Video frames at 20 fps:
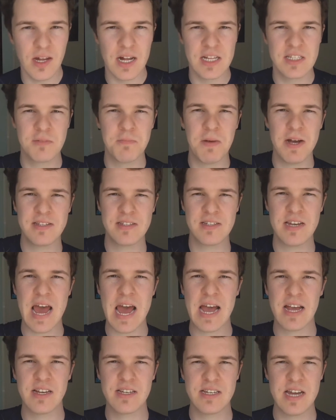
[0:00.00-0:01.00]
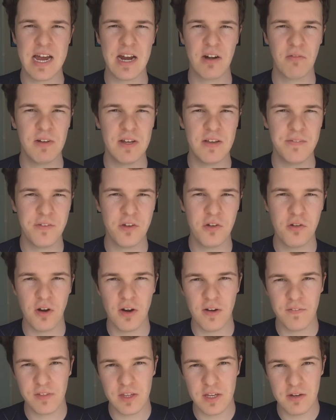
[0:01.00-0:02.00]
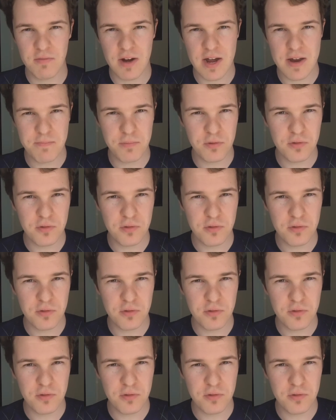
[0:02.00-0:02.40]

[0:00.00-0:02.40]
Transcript: That's my snack attack review of the Red